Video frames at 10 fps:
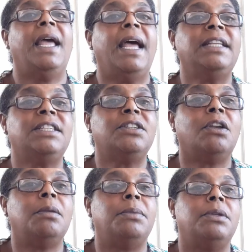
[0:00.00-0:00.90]
As
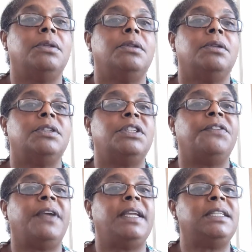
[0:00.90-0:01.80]
Solomon
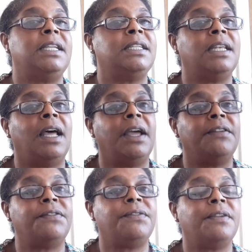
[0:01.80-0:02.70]
surveys his
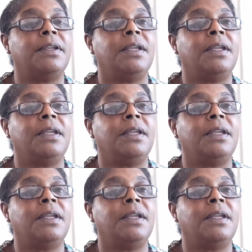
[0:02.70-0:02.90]
life,